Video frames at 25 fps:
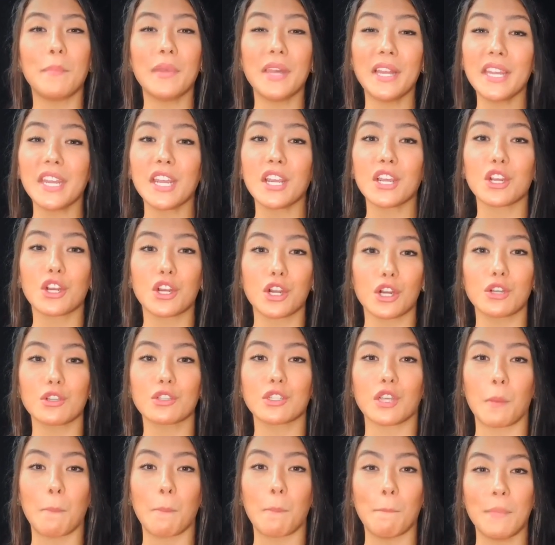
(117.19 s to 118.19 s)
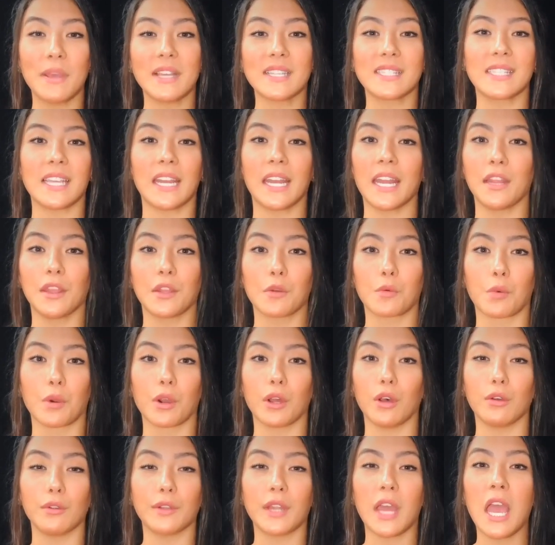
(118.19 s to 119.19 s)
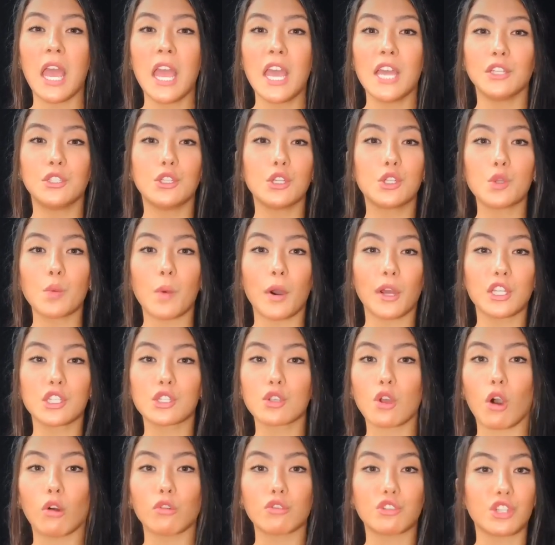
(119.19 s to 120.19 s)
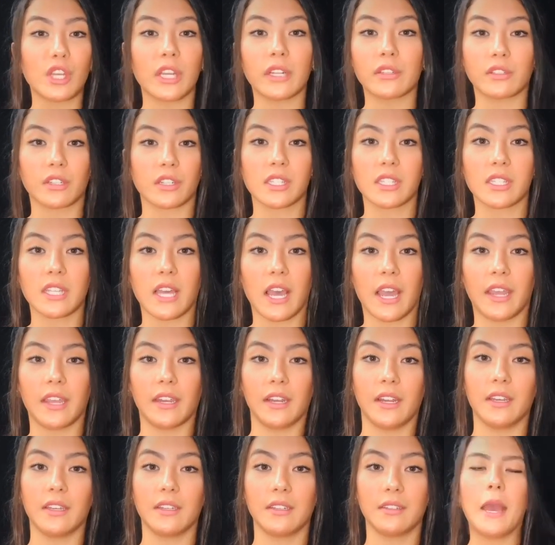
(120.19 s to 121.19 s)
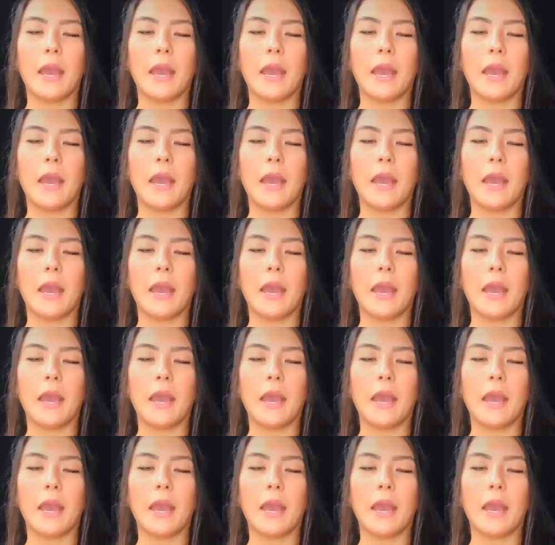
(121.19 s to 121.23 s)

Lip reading: million girls are missing in the world due to what is called gendercide.